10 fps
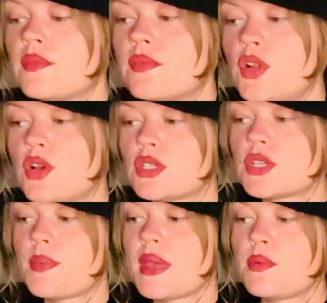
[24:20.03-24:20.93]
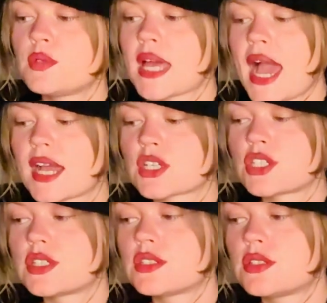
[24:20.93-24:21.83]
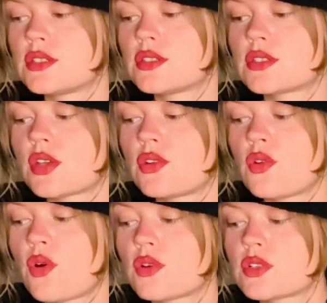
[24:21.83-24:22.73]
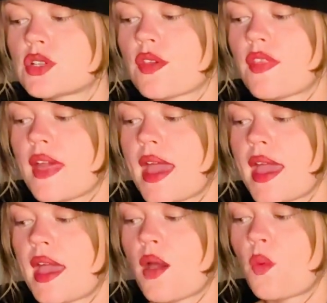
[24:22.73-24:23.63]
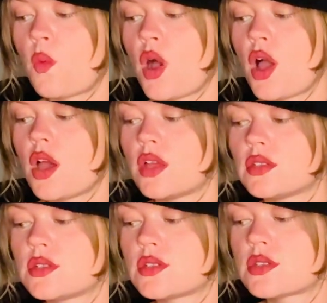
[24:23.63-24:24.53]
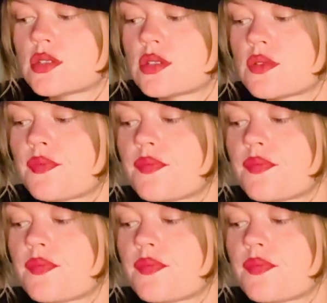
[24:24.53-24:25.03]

Look to people's actions, not their words.